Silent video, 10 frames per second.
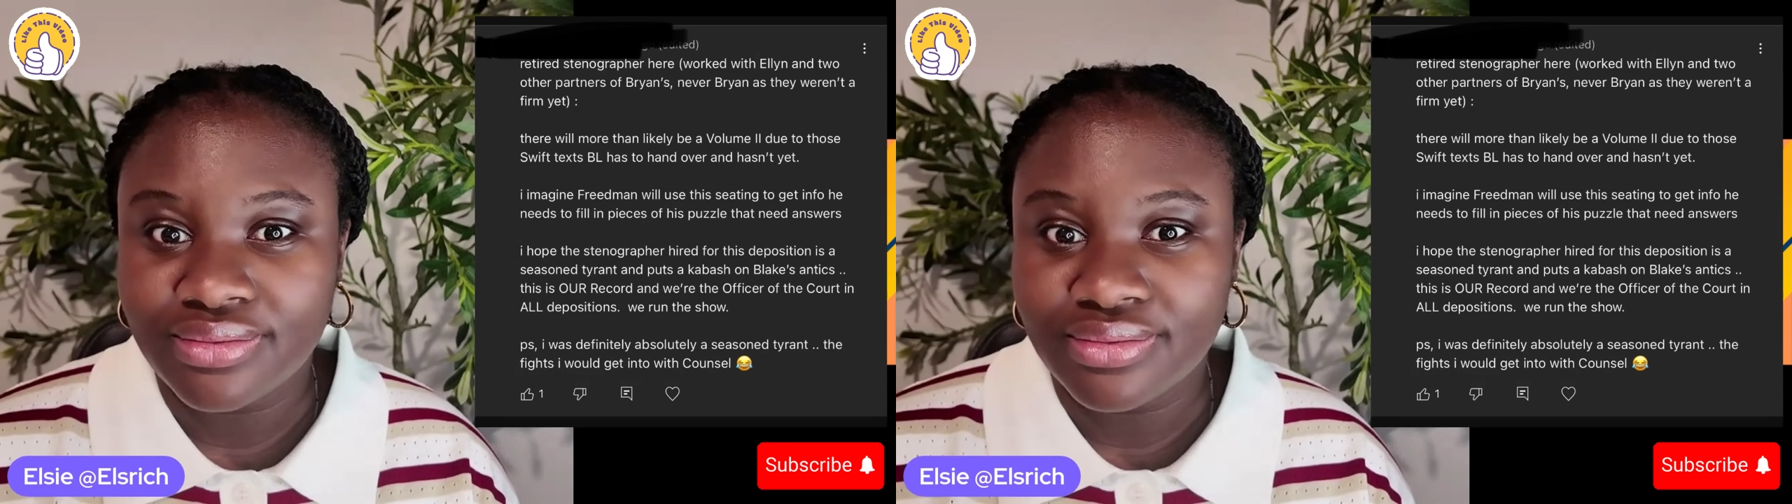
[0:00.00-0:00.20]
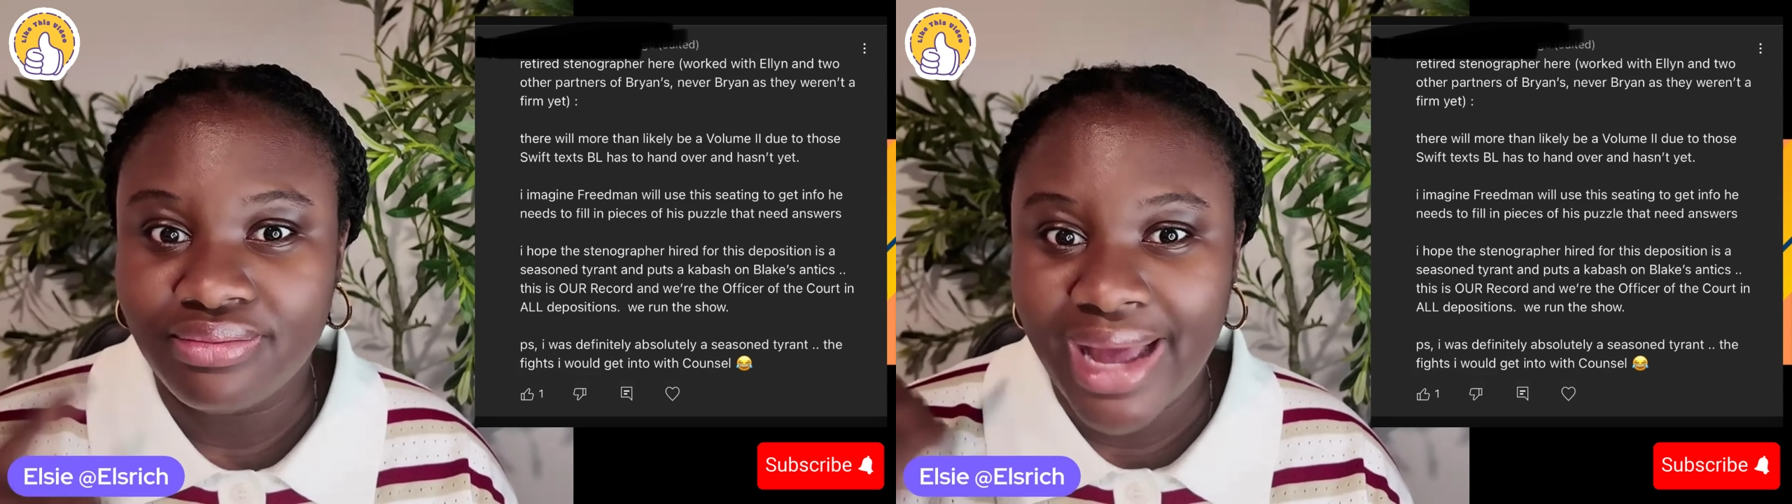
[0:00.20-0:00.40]

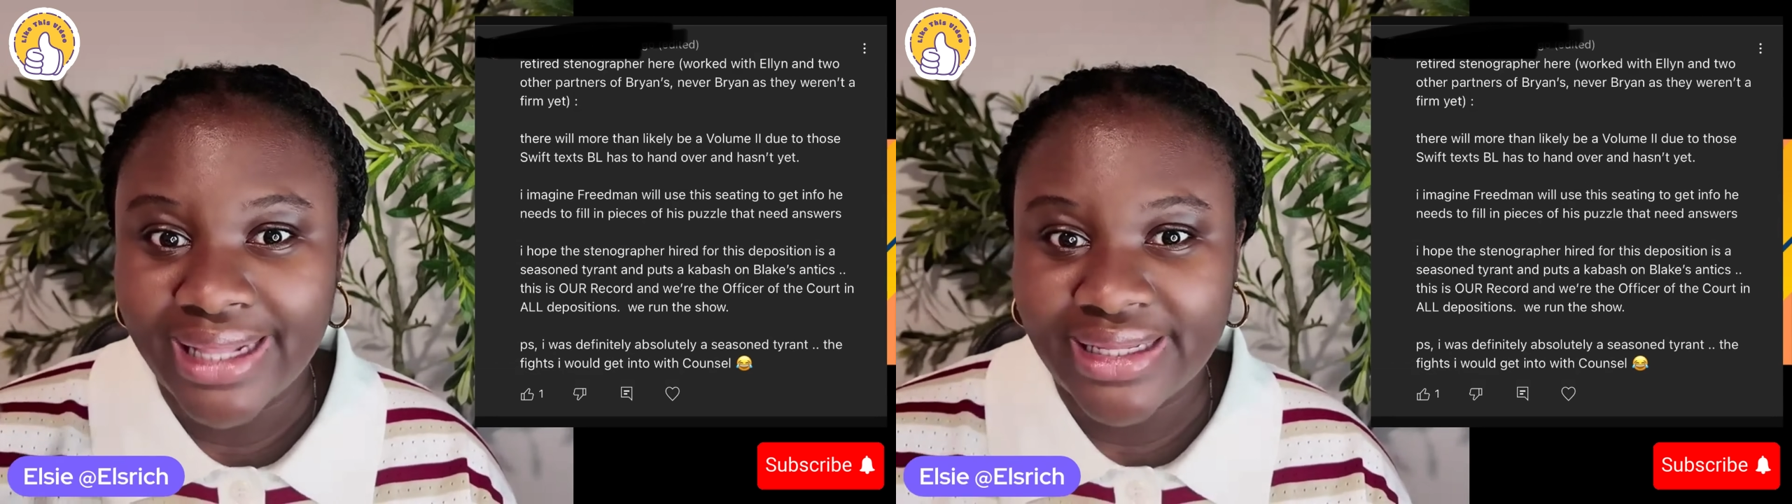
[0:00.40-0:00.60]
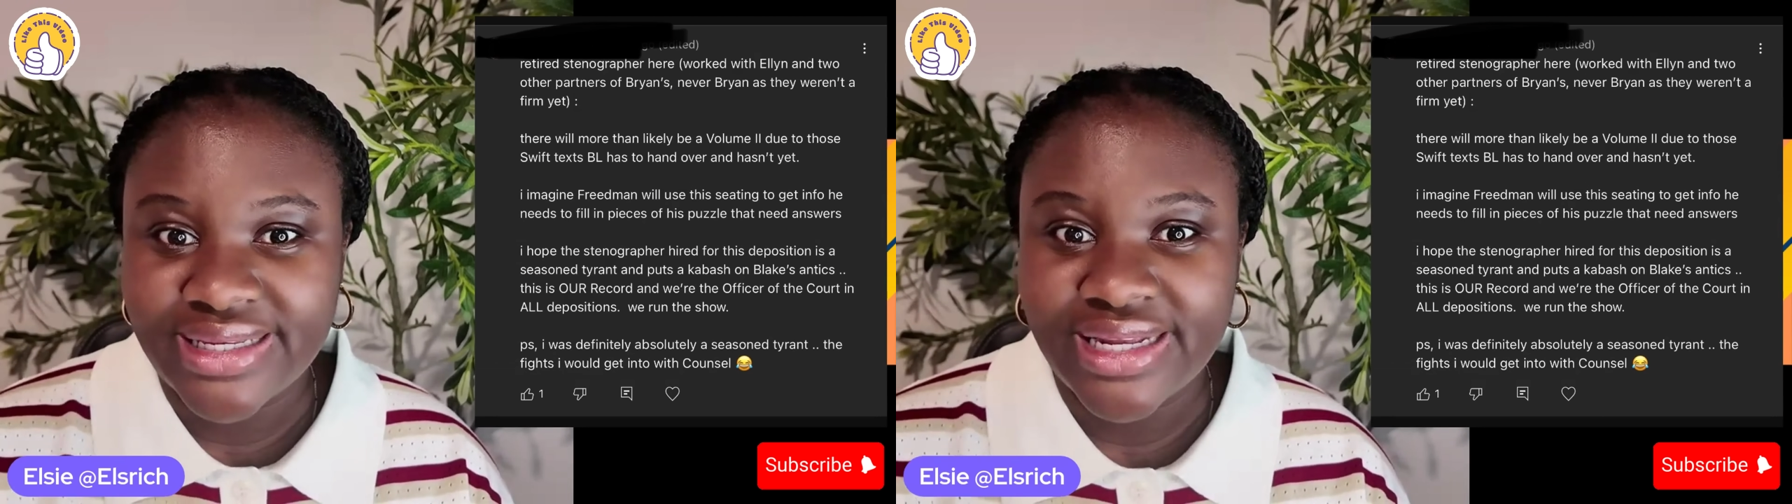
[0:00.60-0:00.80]

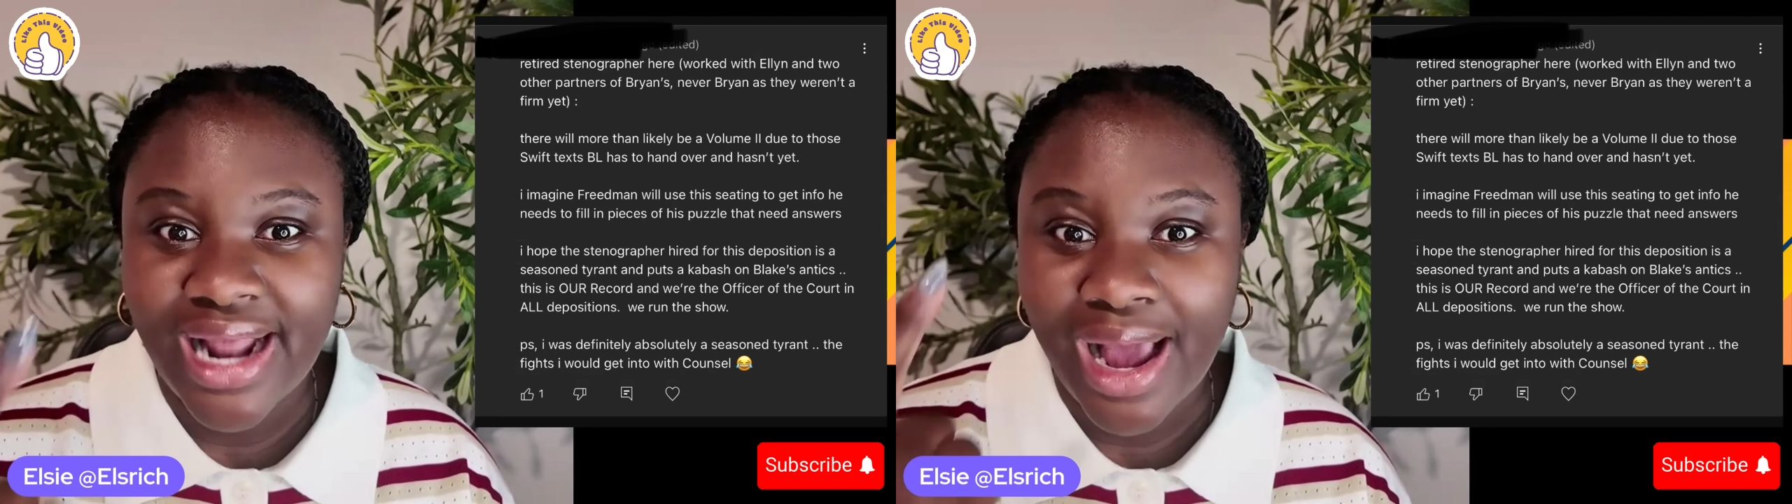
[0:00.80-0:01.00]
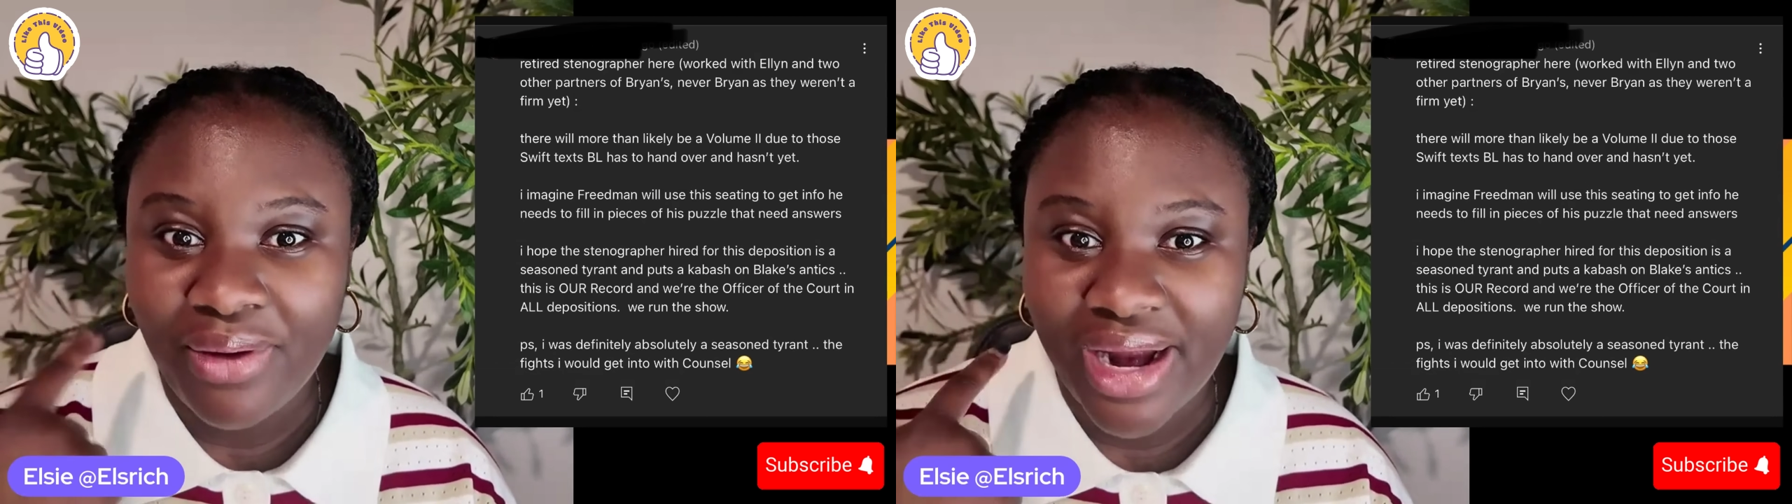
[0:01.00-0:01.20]
malice in
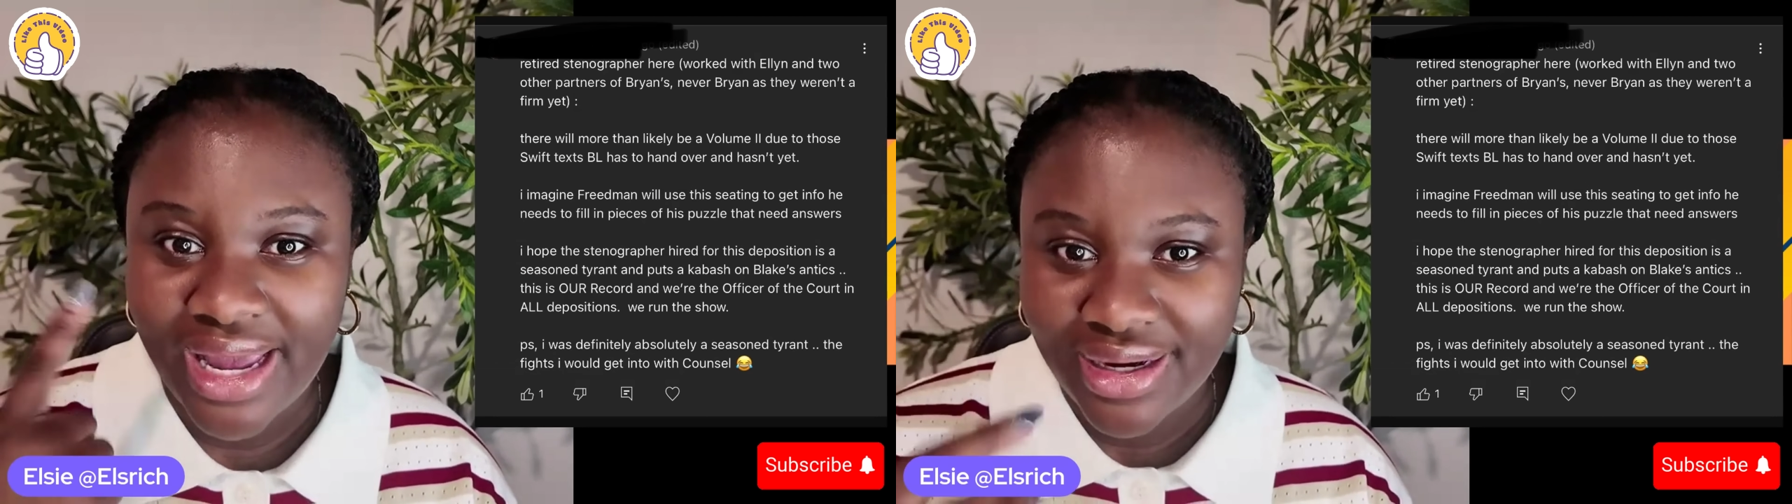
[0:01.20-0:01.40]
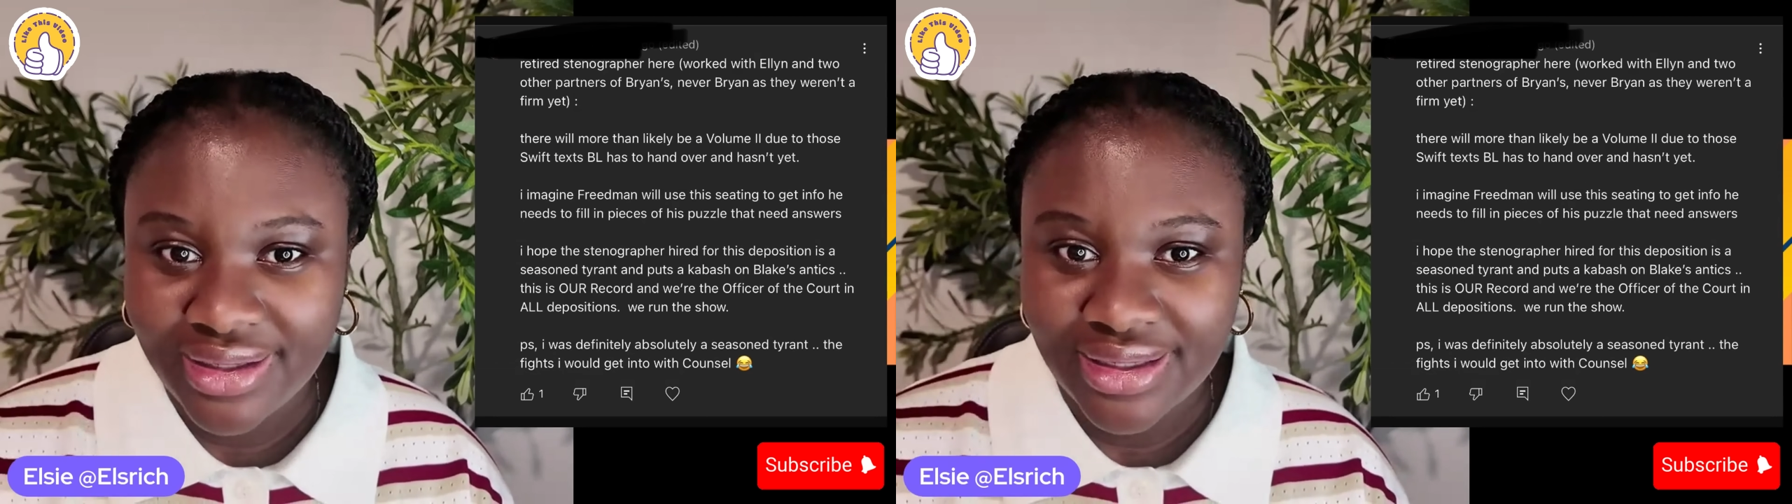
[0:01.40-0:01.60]
our head